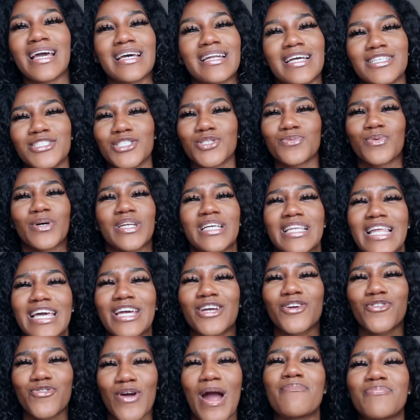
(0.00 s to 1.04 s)
and I just want to
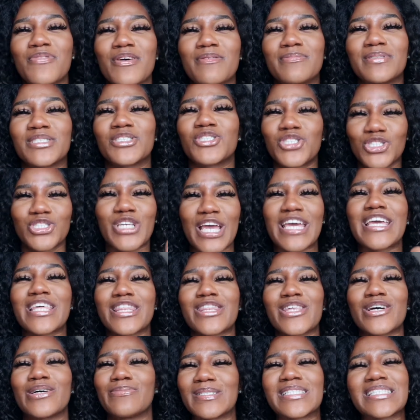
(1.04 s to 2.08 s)
like grab them and shake
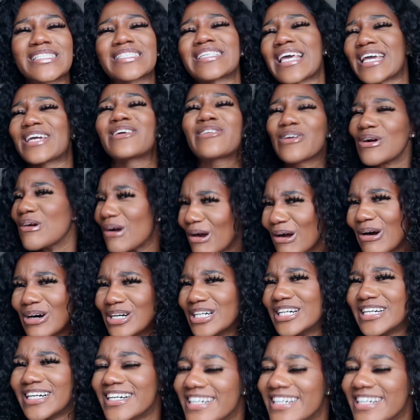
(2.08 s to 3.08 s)
them and say, girl,